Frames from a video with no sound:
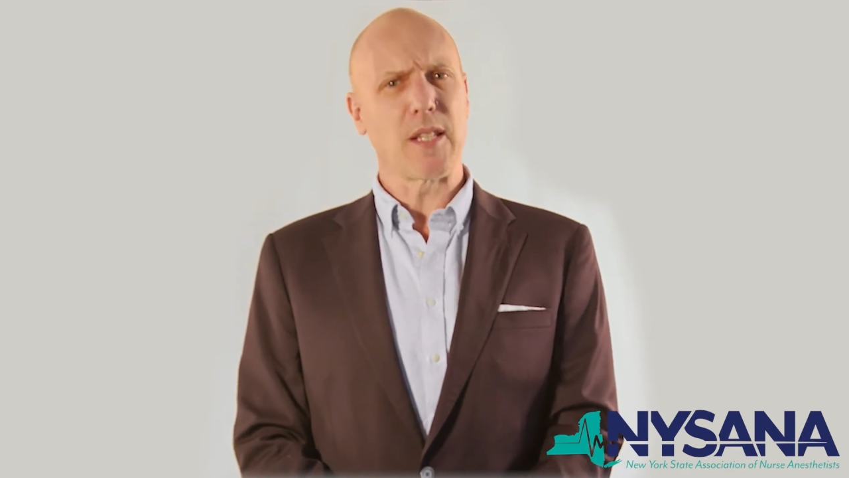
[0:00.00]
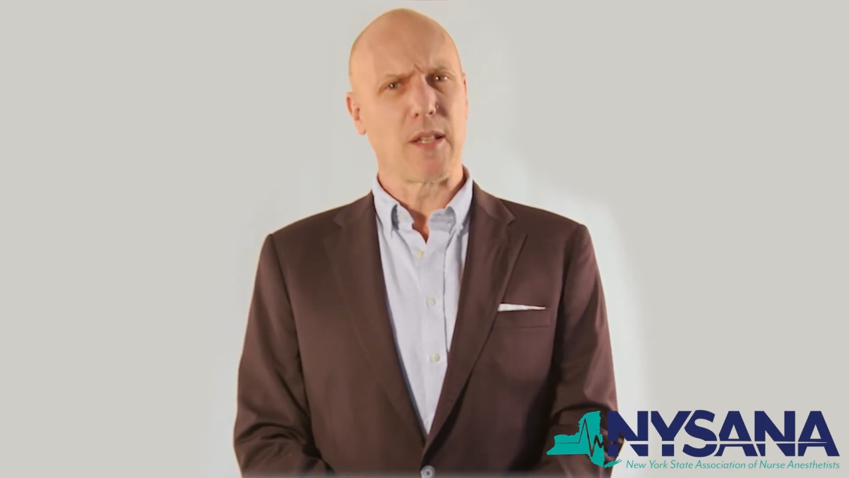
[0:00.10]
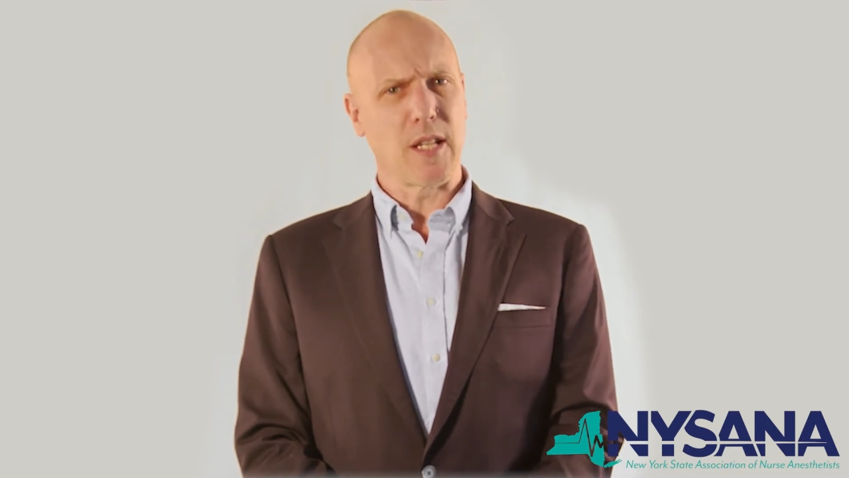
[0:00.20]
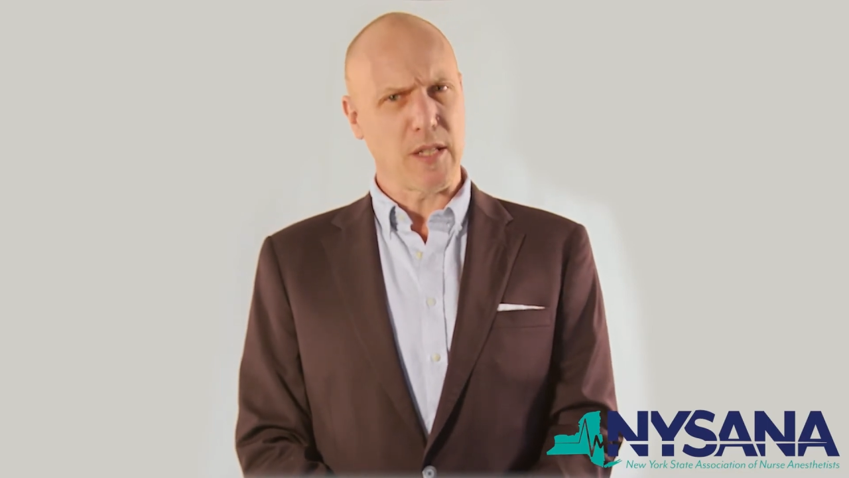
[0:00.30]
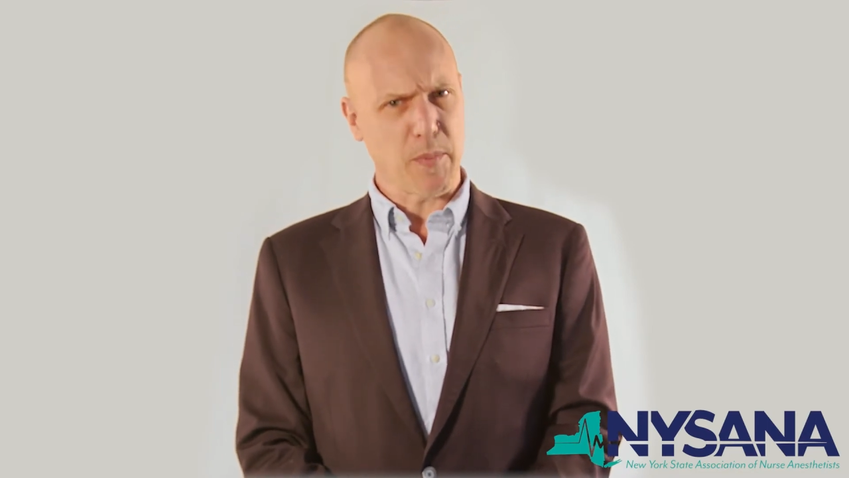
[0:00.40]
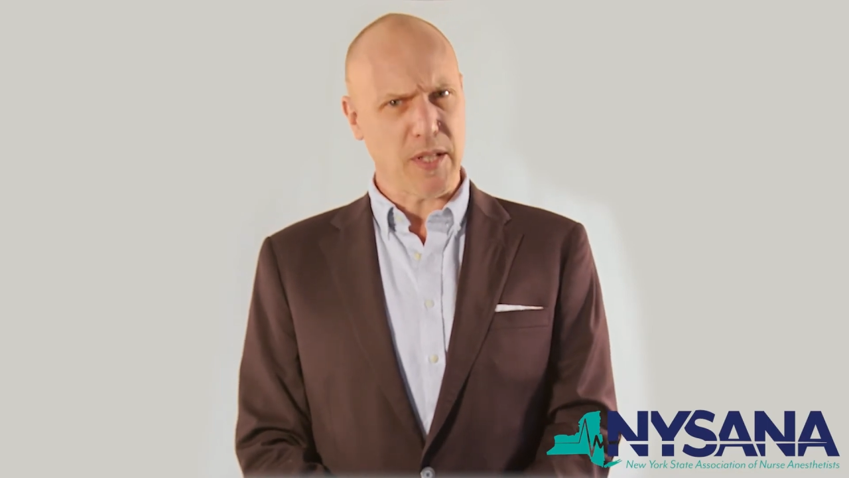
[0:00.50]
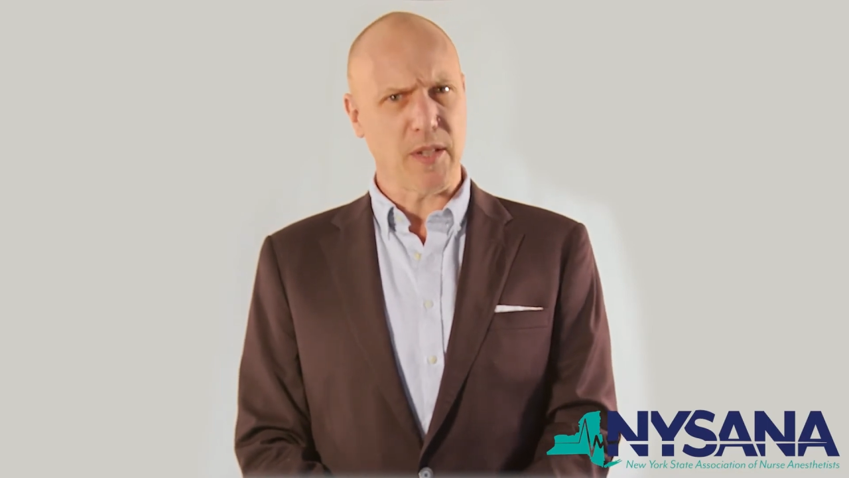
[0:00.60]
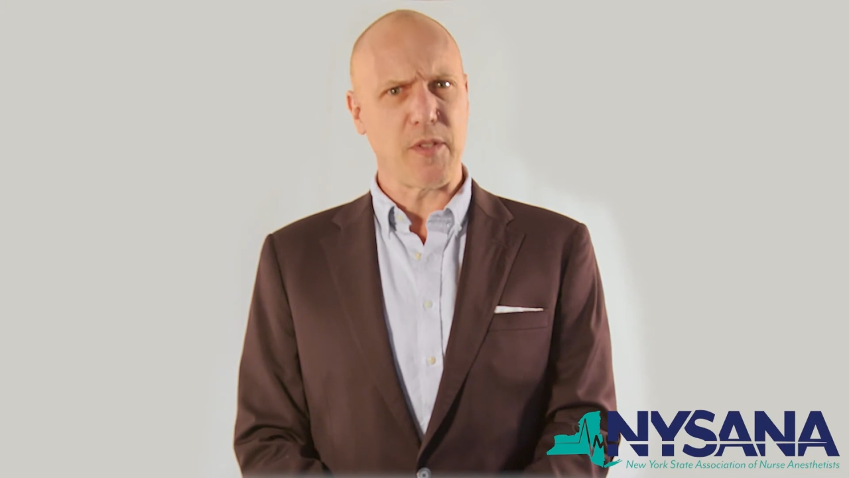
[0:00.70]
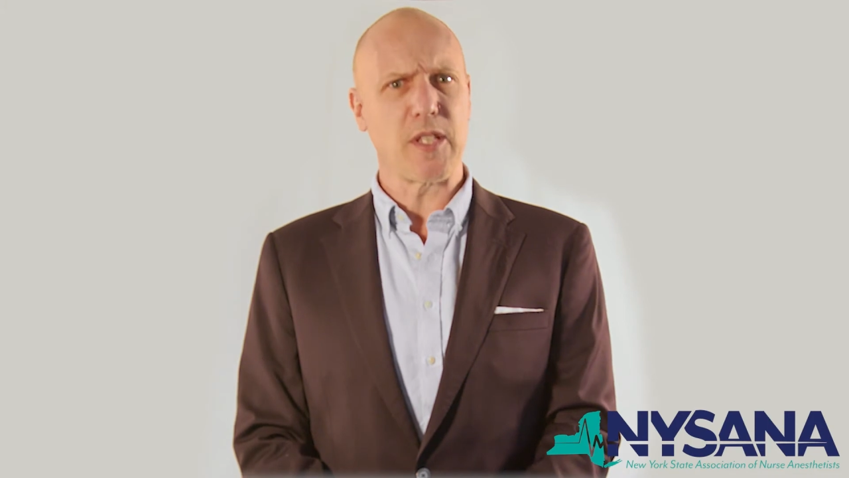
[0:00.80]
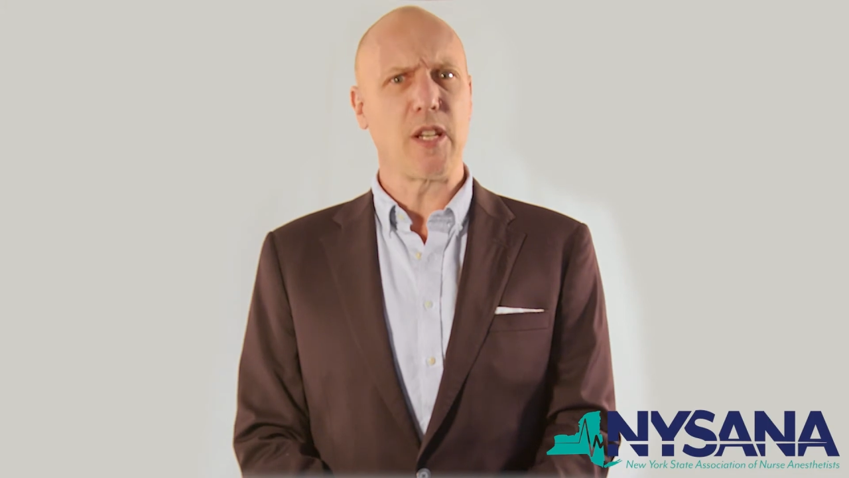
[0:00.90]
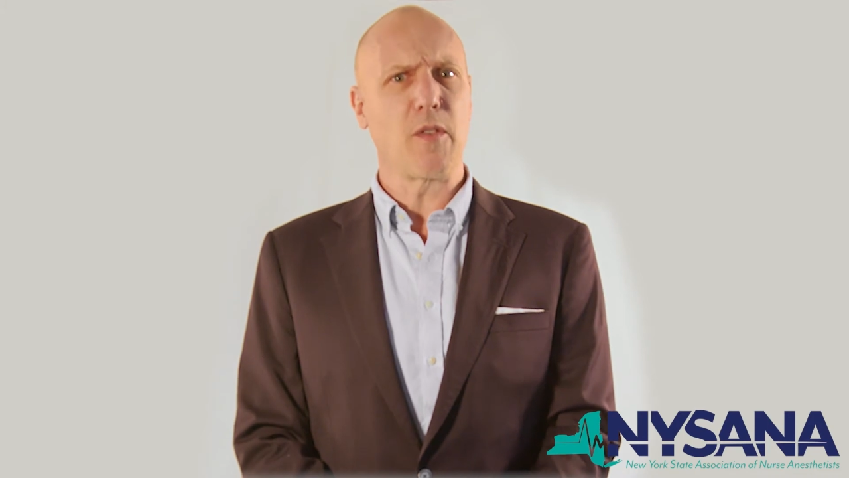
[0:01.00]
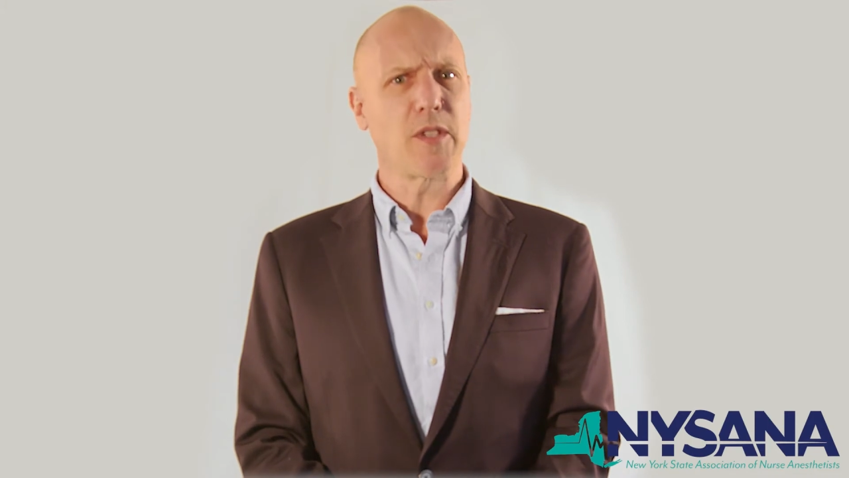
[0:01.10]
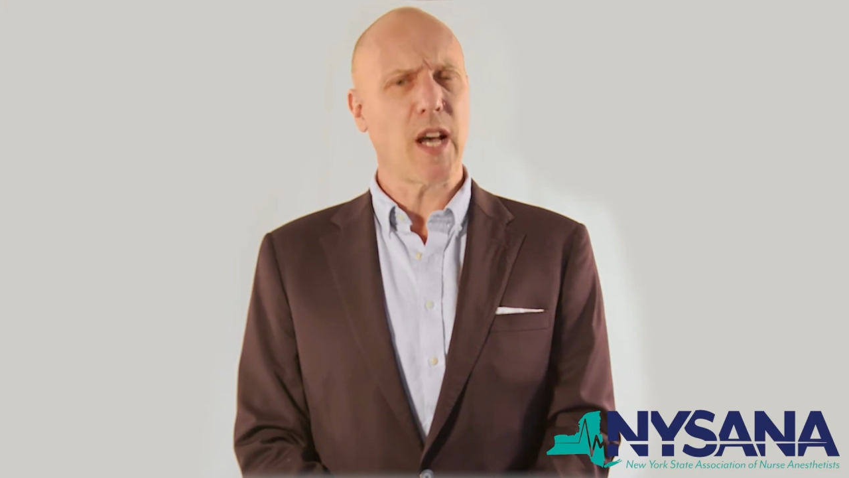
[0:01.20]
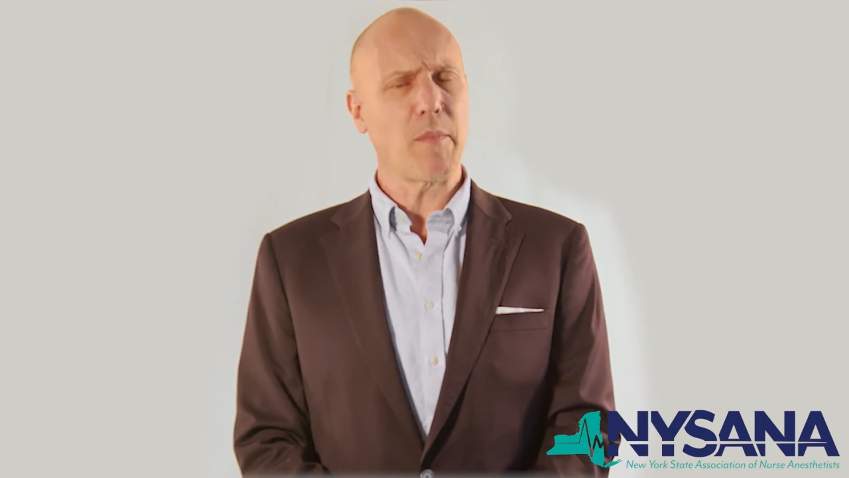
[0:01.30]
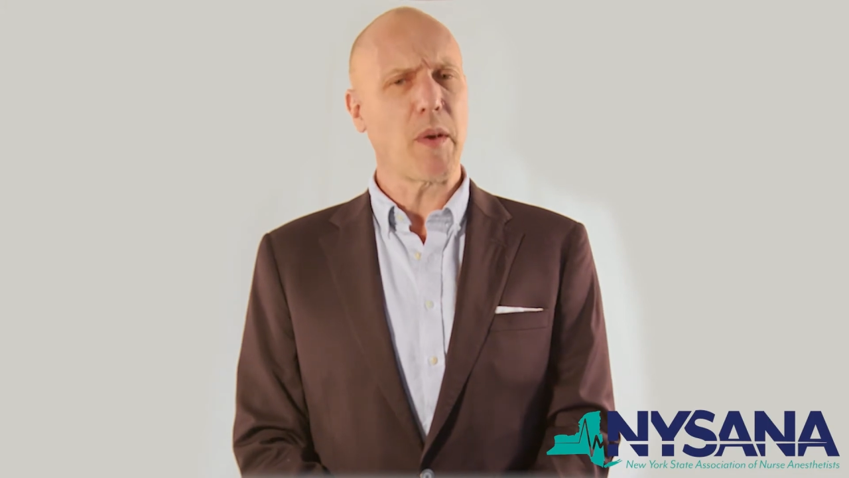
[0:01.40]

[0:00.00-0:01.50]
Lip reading: especially if you see it over time,